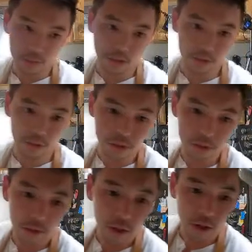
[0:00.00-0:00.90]
too,
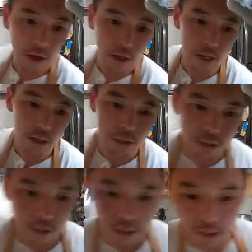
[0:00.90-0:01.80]
so I know
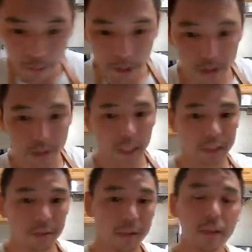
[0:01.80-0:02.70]
that Diamond Gal just
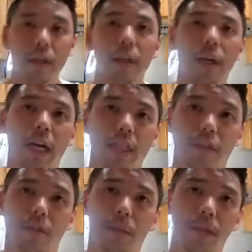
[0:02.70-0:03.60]

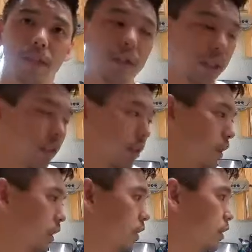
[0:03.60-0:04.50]
asked about General Tso's
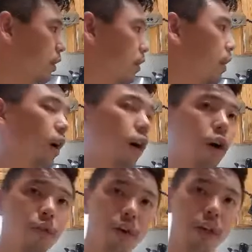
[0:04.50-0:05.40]
chicken. So
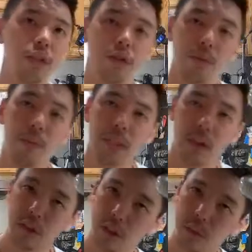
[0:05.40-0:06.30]
over on YouTube, that's
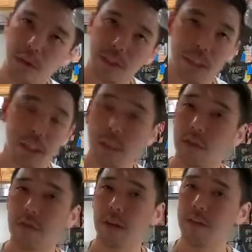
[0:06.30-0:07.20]
also where the
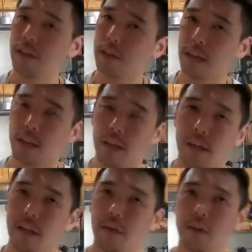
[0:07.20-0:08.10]
schedule of everything that
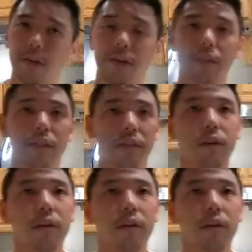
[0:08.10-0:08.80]
I cook lives. So